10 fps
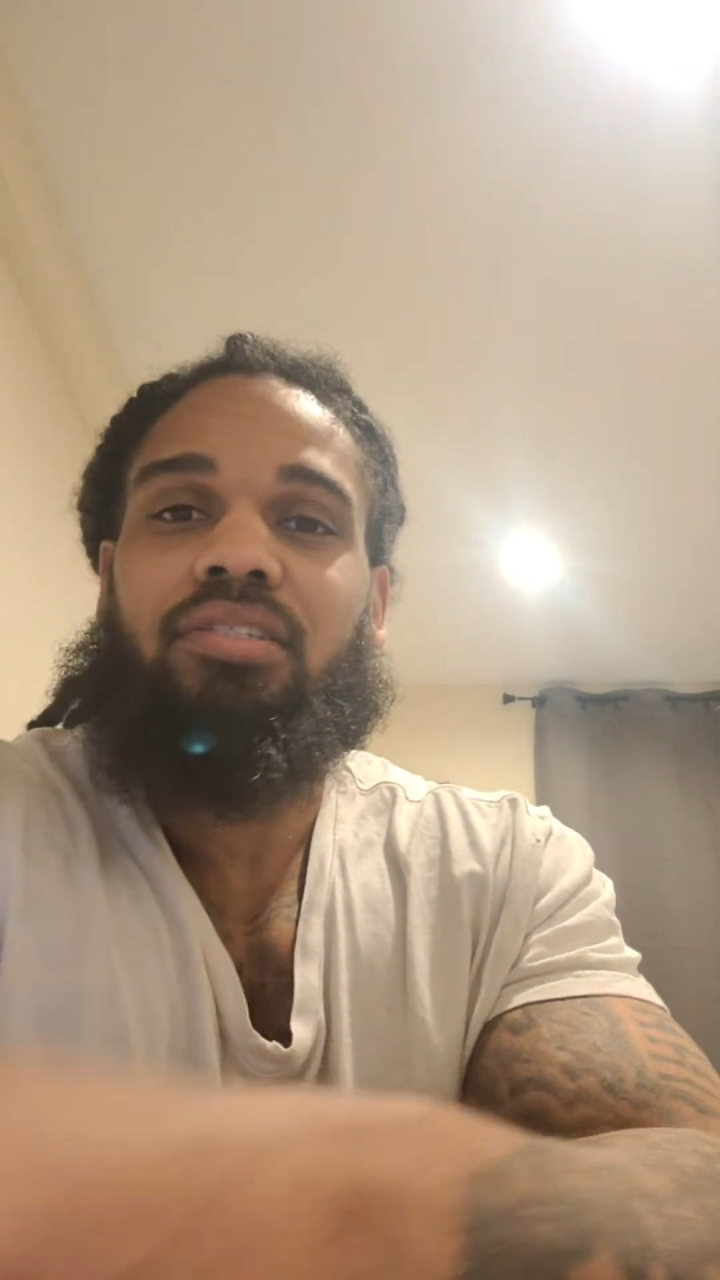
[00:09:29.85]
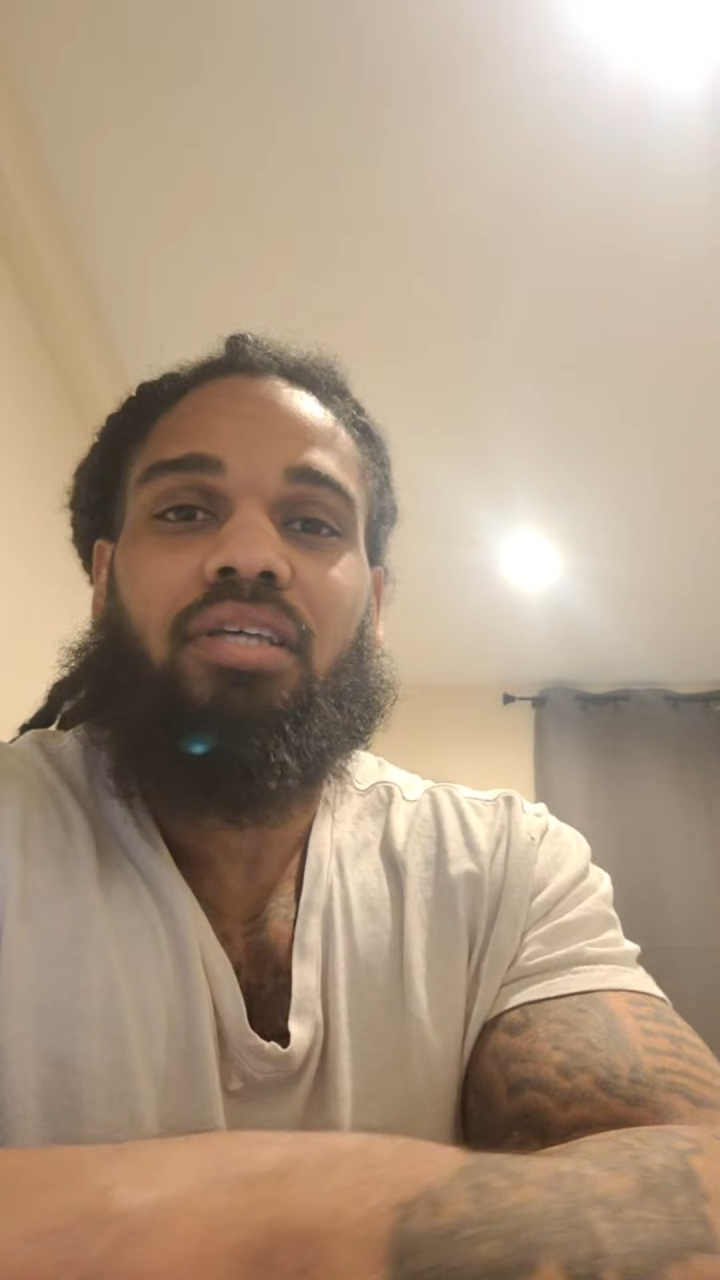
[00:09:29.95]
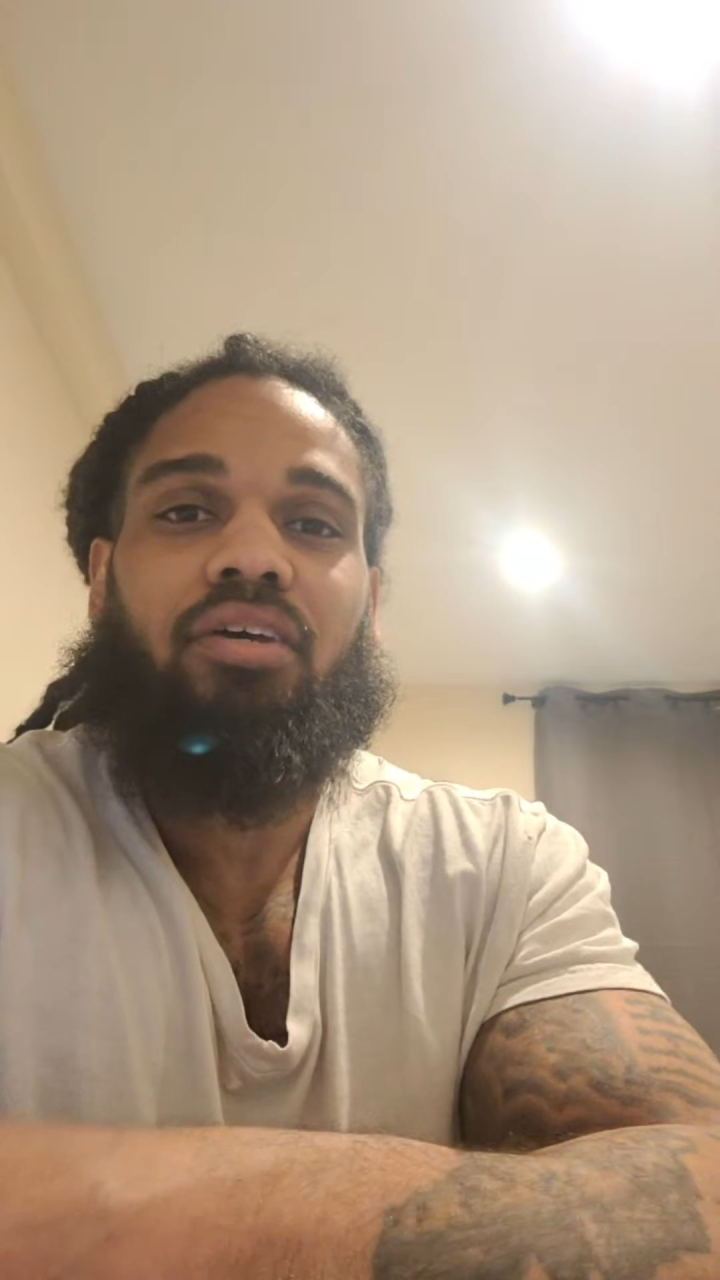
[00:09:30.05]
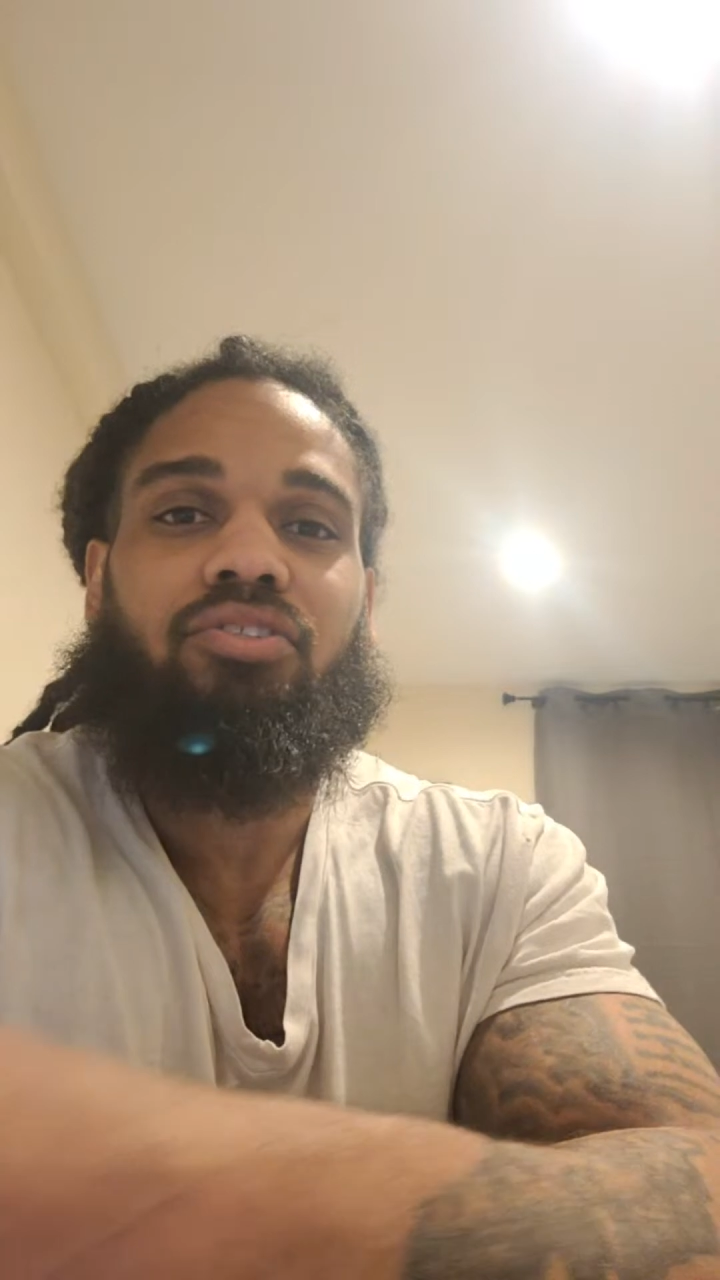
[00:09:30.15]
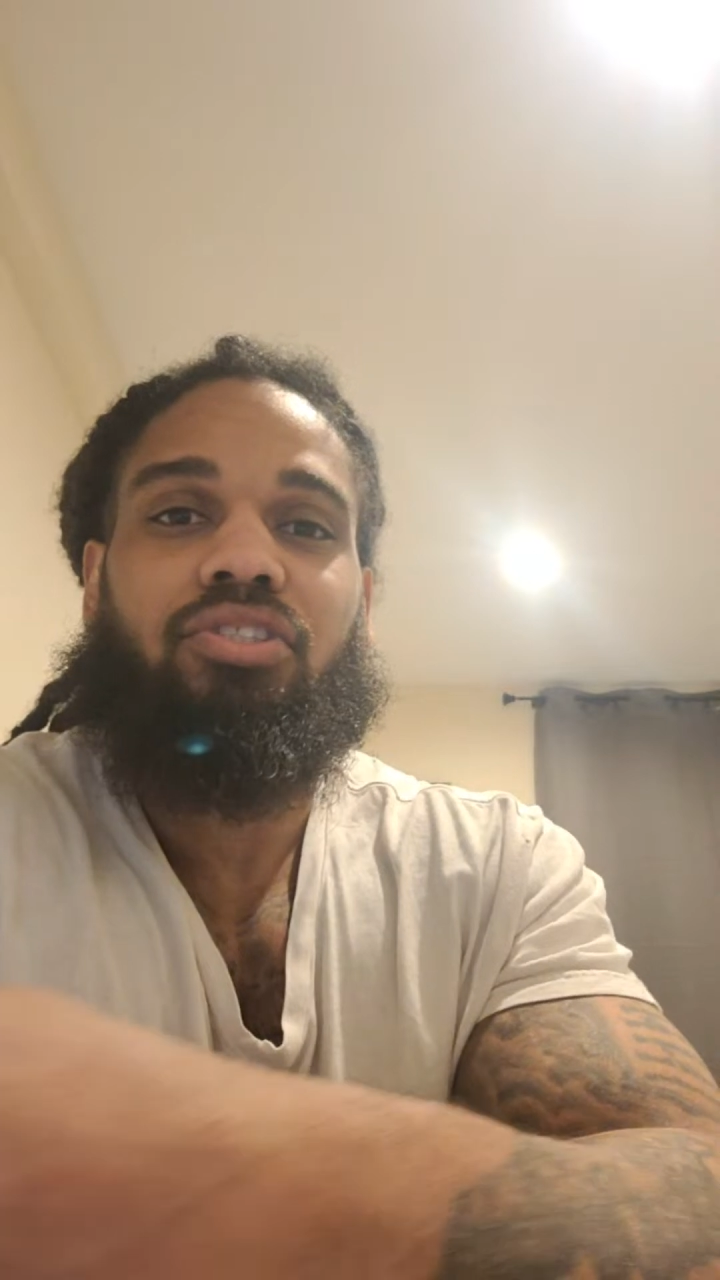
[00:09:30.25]

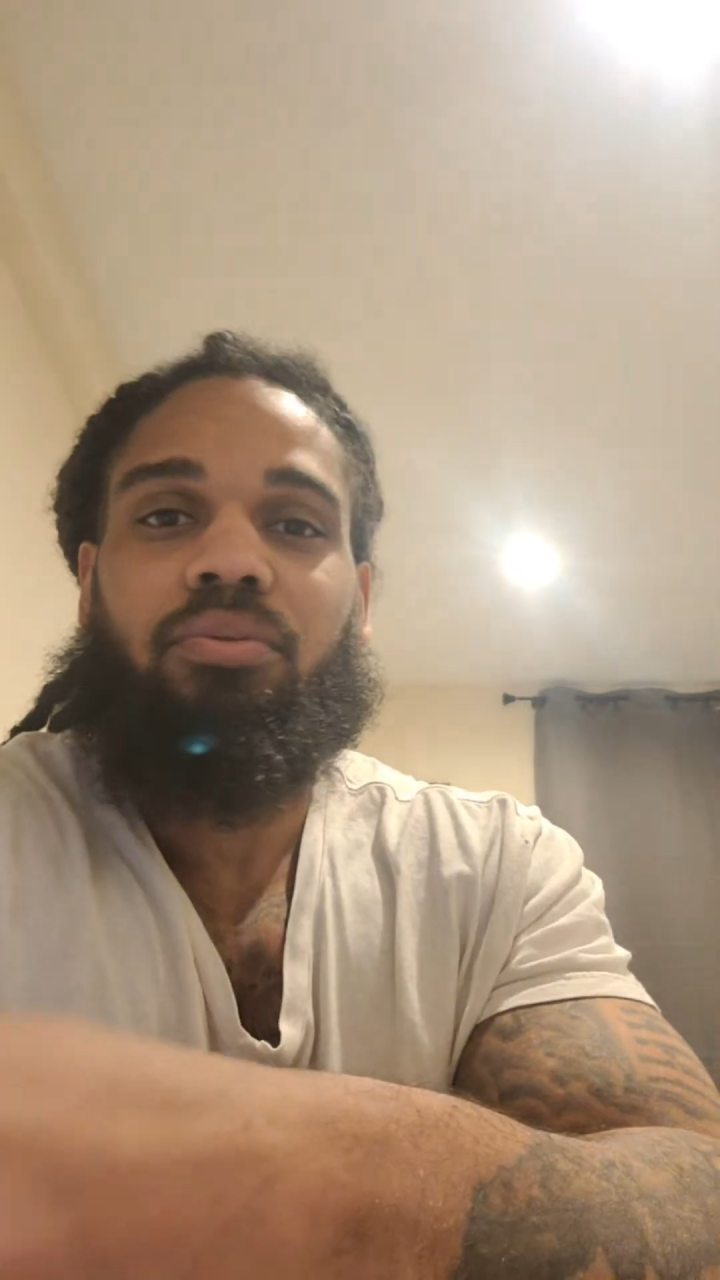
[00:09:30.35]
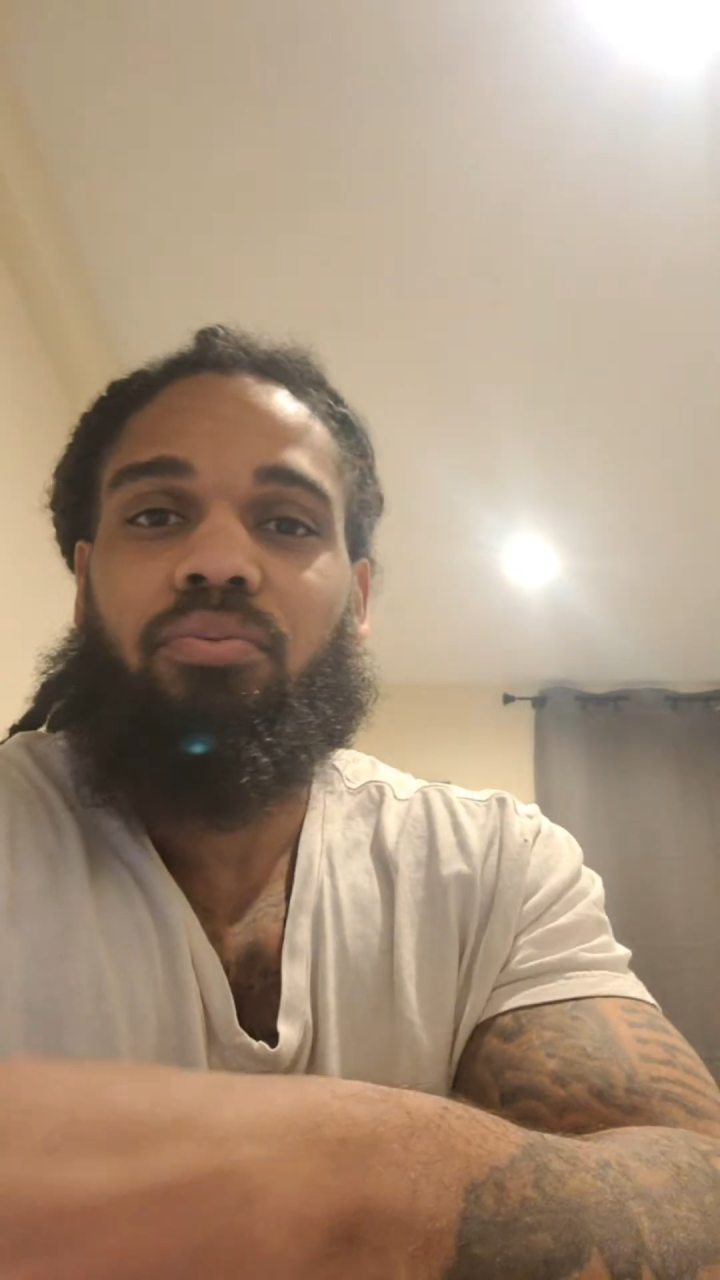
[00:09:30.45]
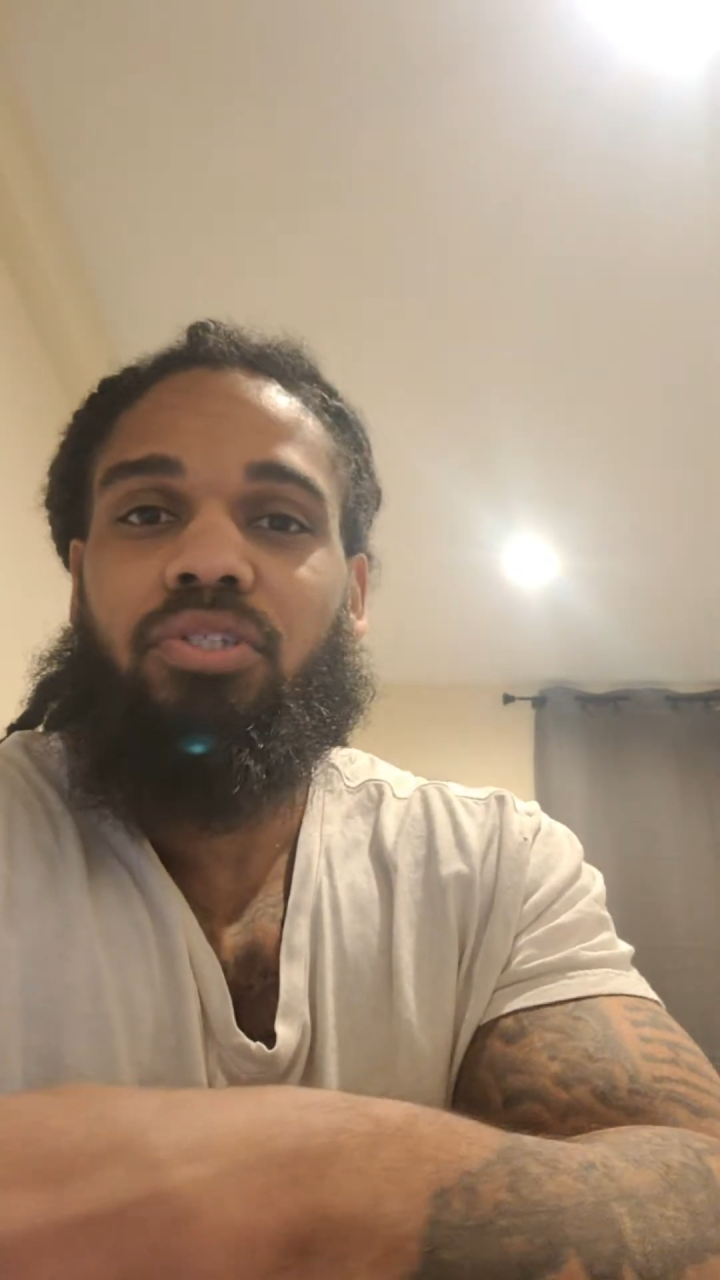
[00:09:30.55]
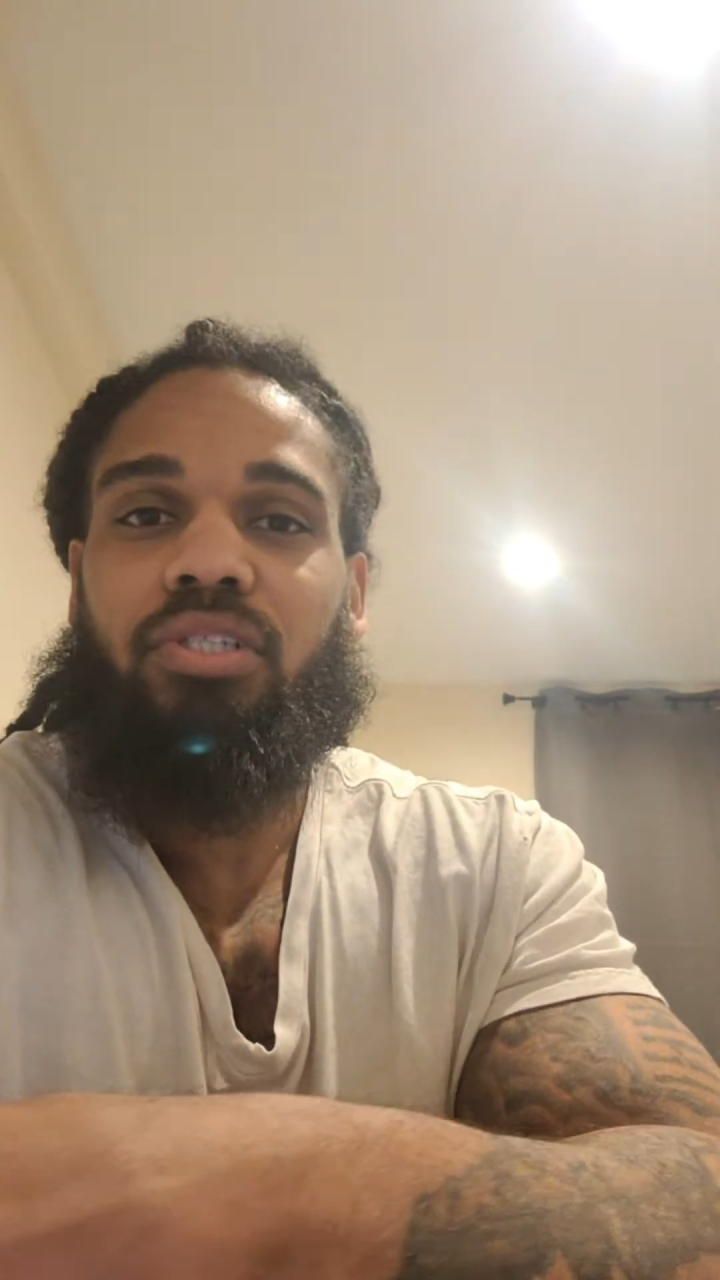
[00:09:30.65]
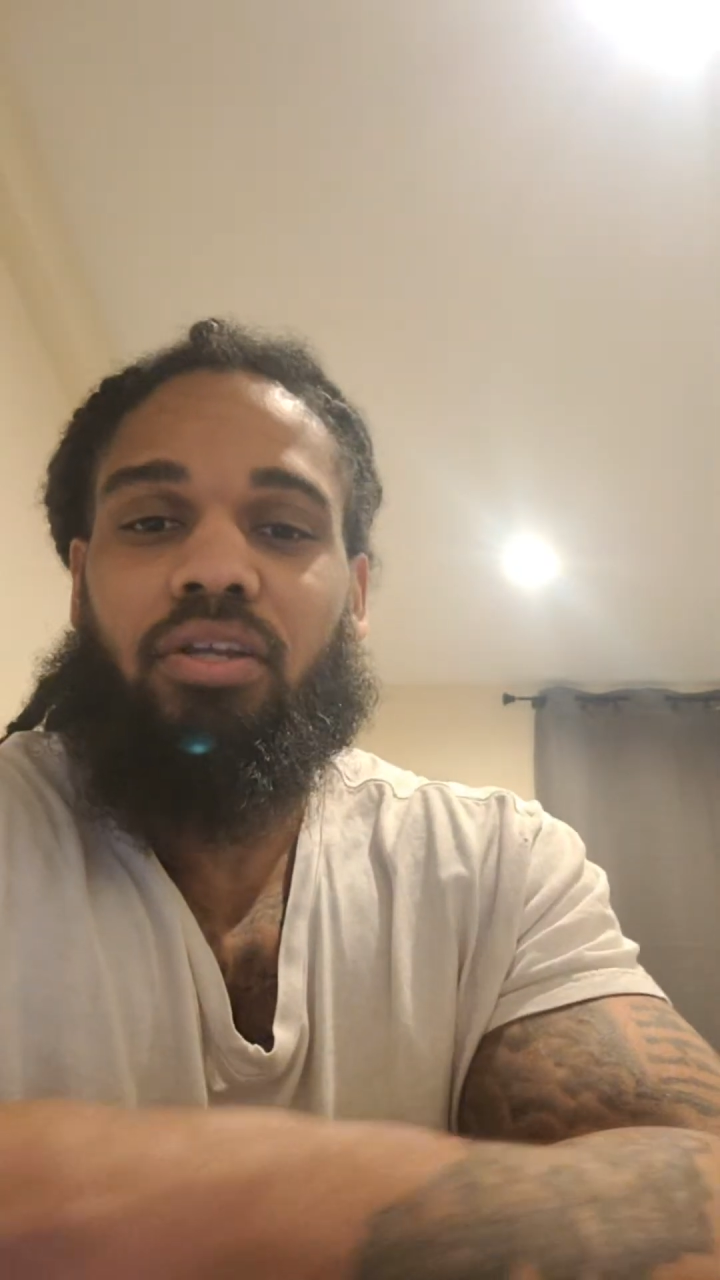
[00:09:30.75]
sound gibberish.